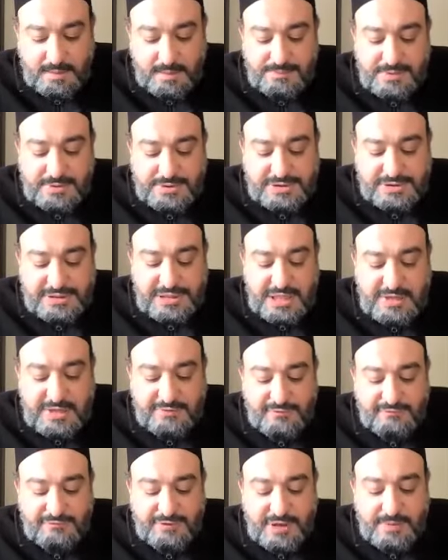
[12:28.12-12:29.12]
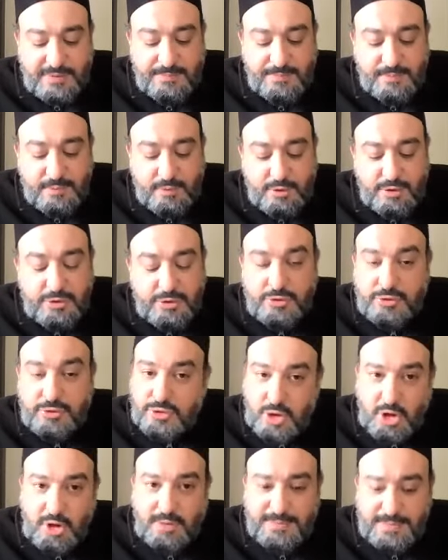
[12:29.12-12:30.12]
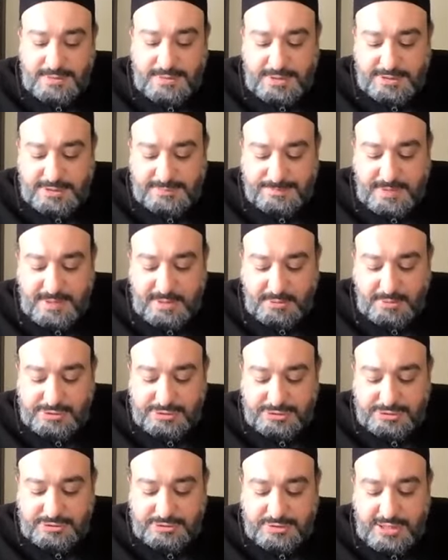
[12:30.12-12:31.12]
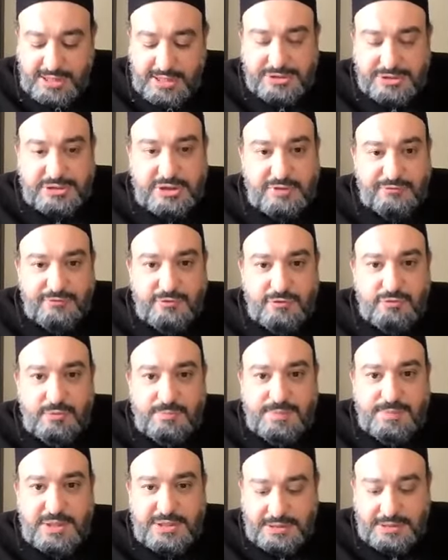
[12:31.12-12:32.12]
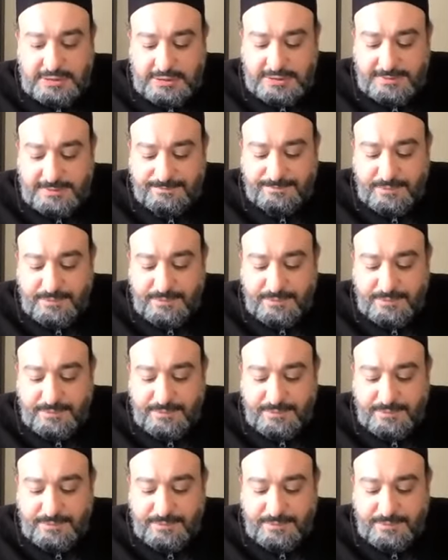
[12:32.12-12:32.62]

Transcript: The slave of the embroidered garment has perished and suffered repeatedly.